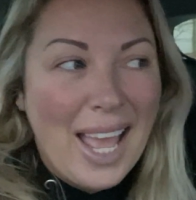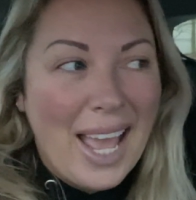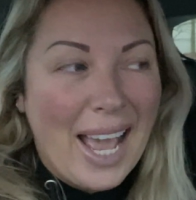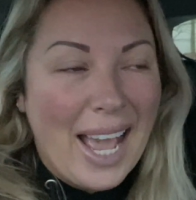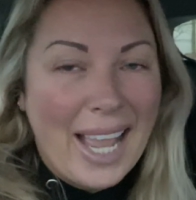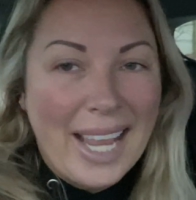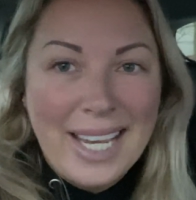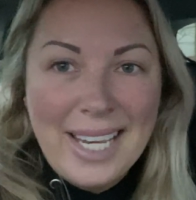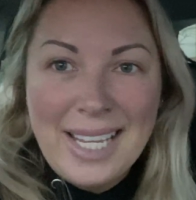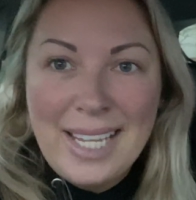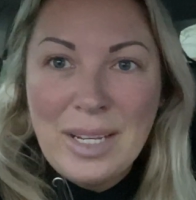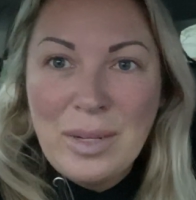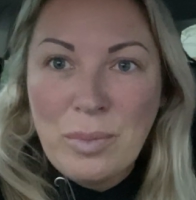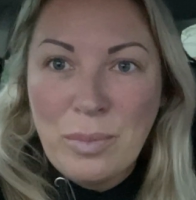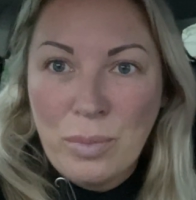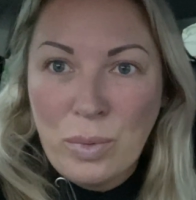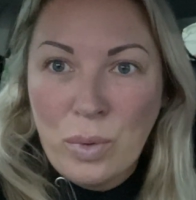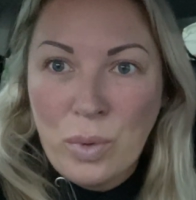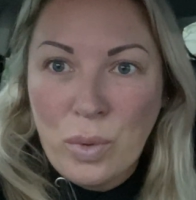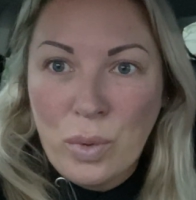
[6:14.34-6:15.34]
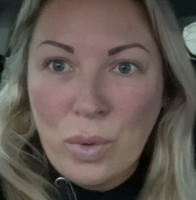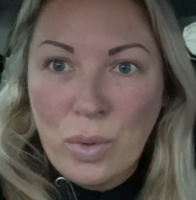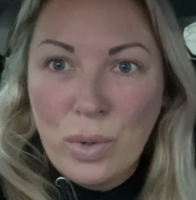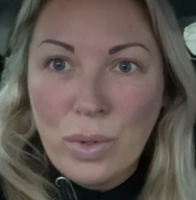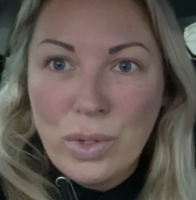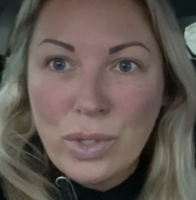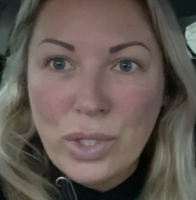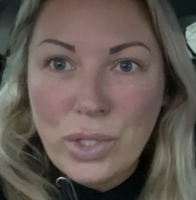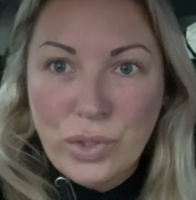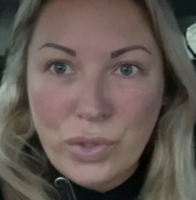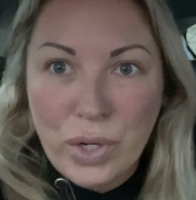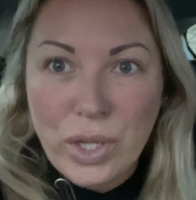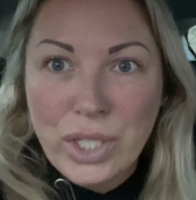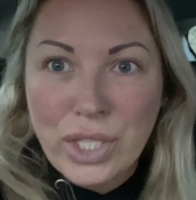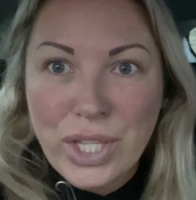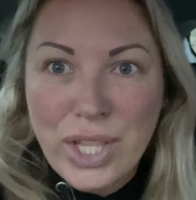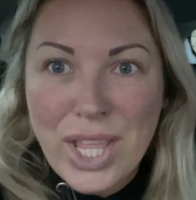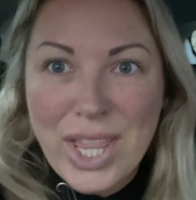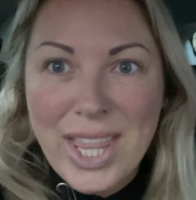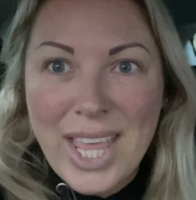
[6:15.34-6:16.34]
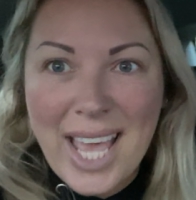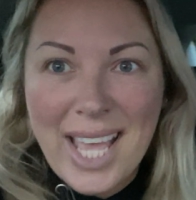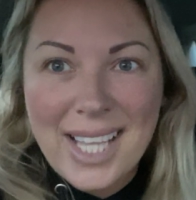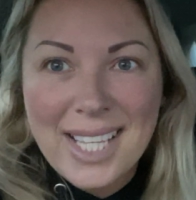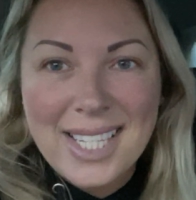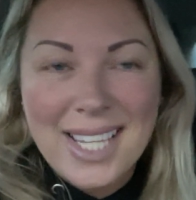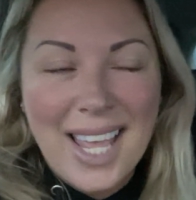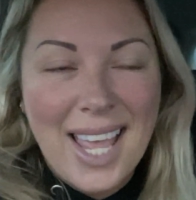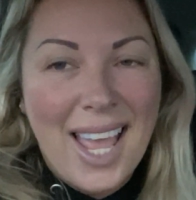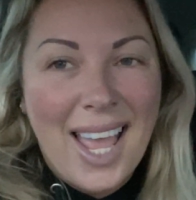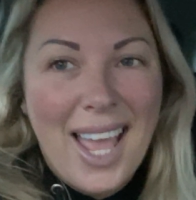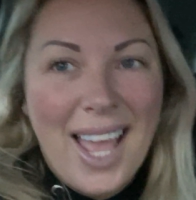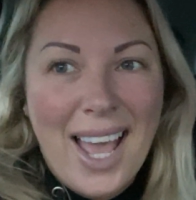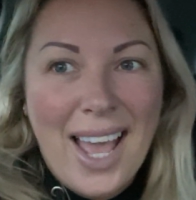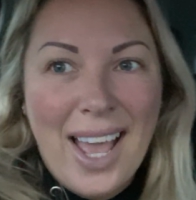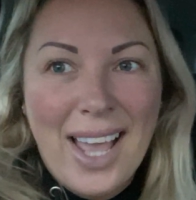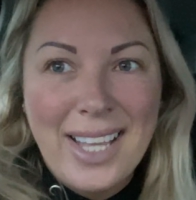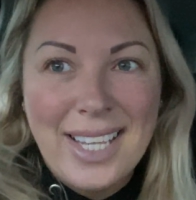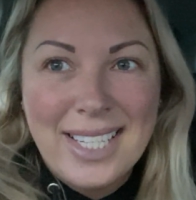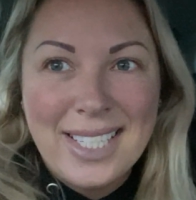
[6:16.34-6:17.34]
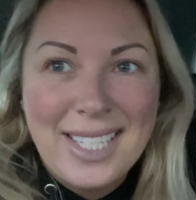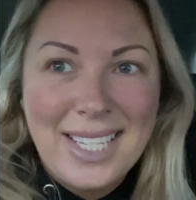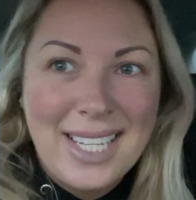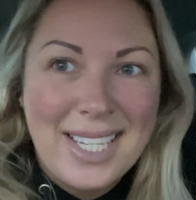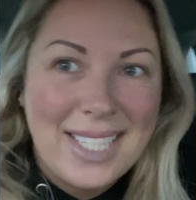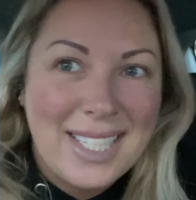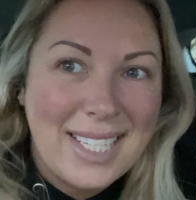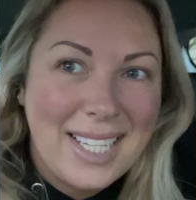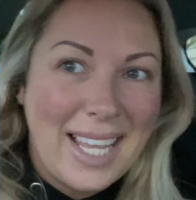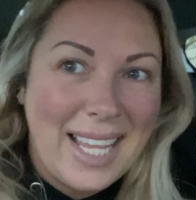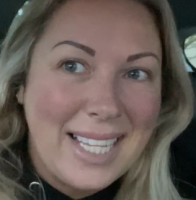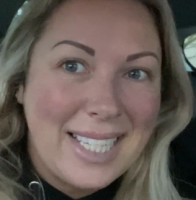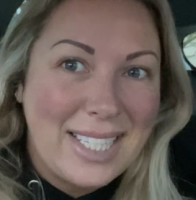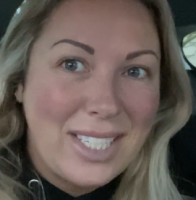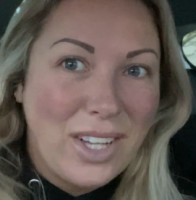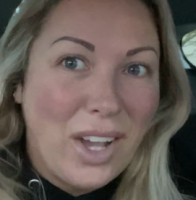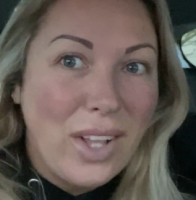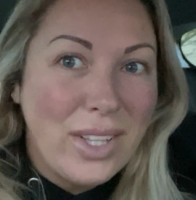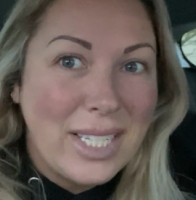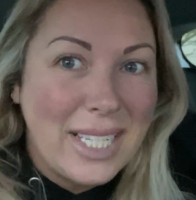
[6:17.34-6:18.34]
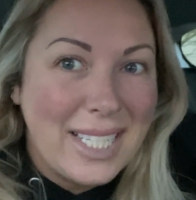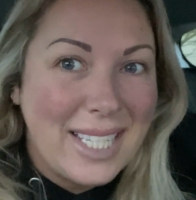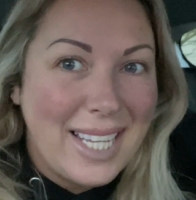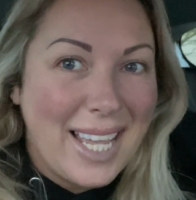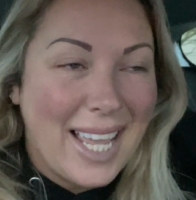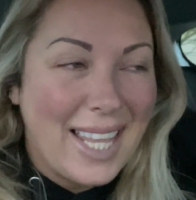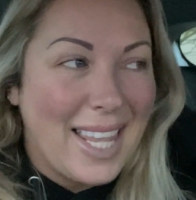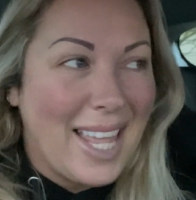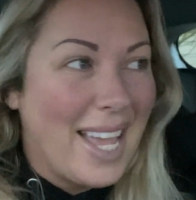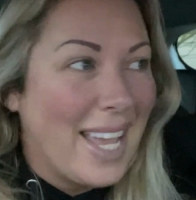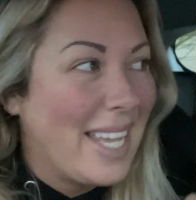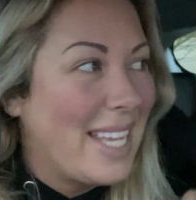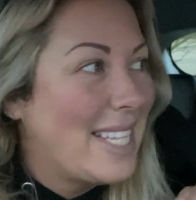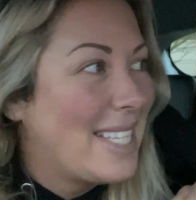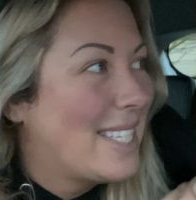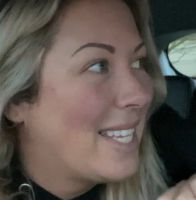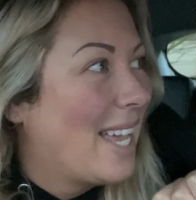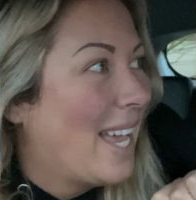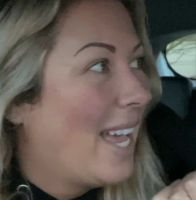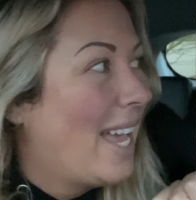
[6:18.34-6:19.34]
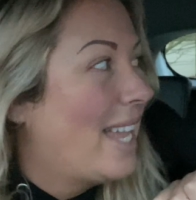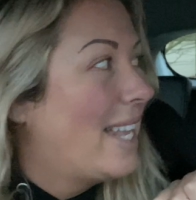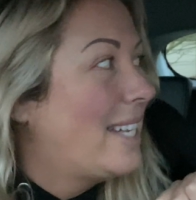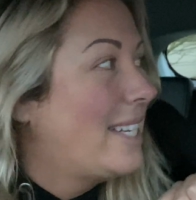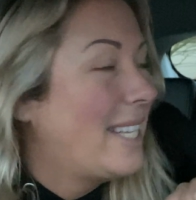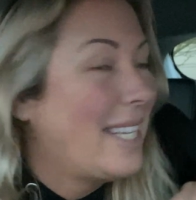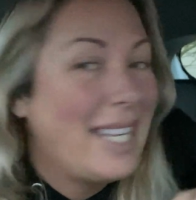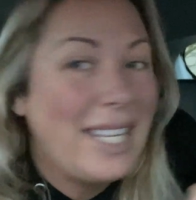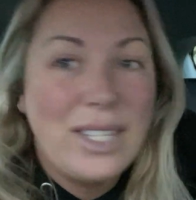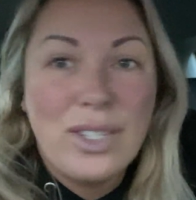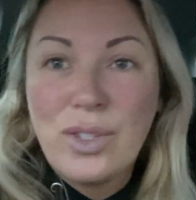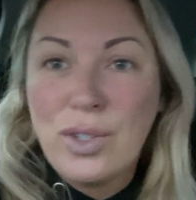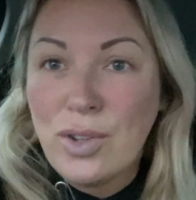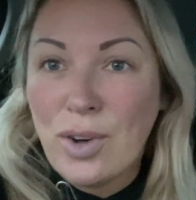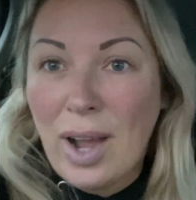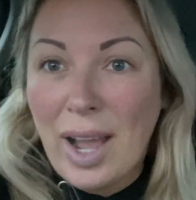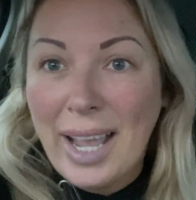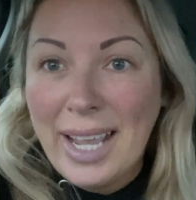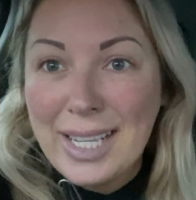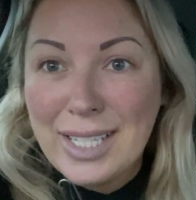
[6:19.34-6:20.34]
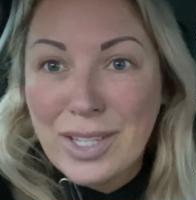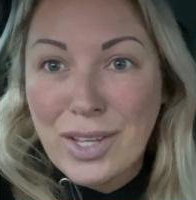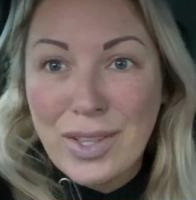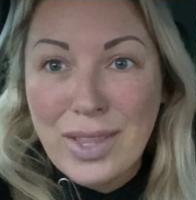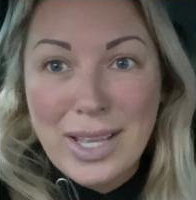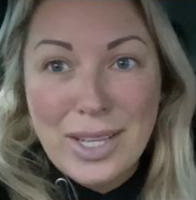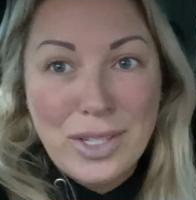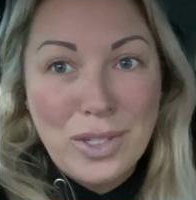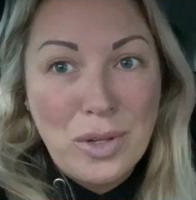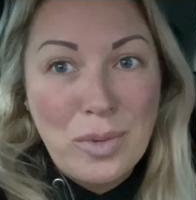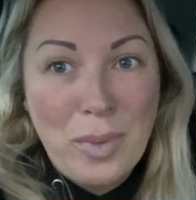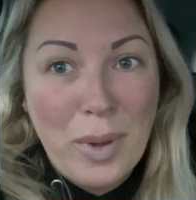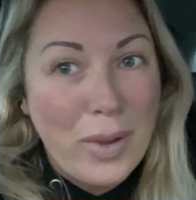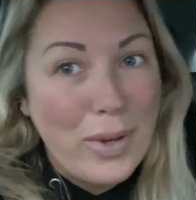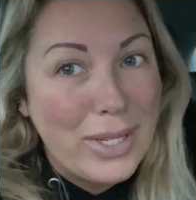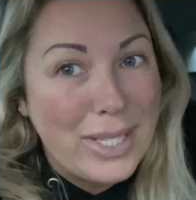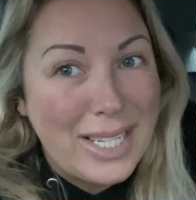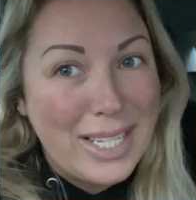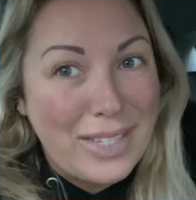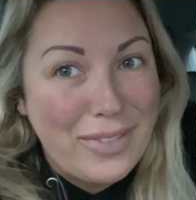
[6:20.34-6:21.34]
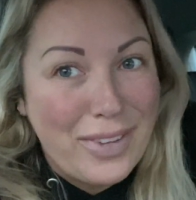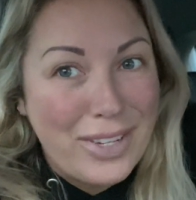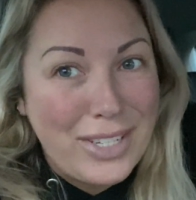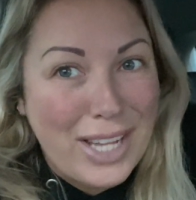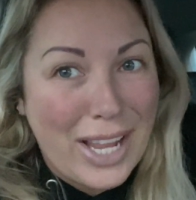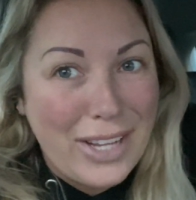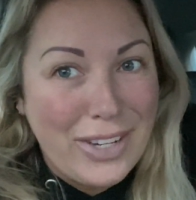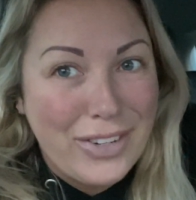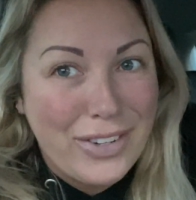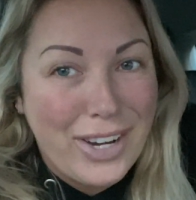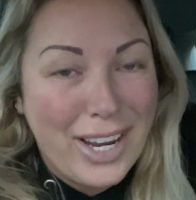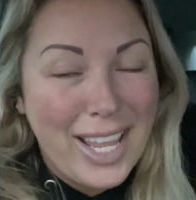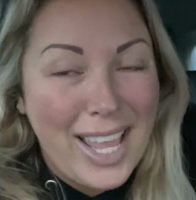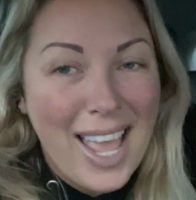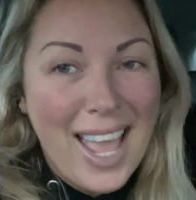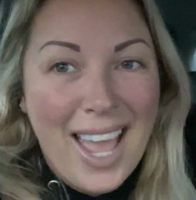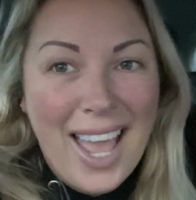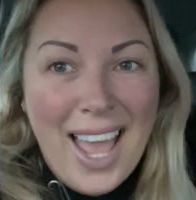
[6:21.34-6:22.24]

I need more structure than that. Uh, you can see it's it's starting to get light and it is dry, so there are two bonuses for January.